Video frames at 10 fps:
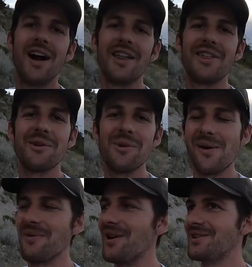I think what
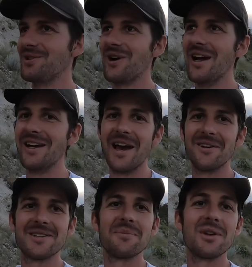I'm gonna do right
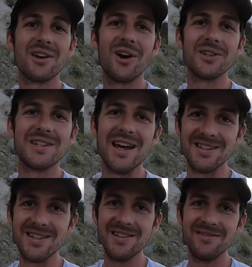now is I'm gonna call
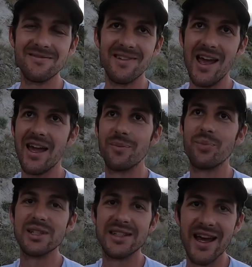Tessie and
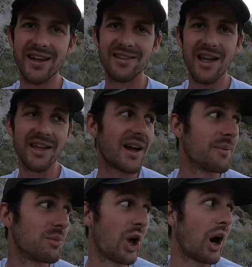pretend like
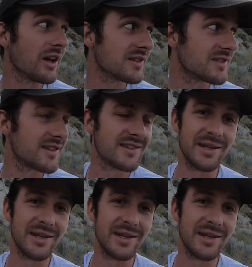I'm lost.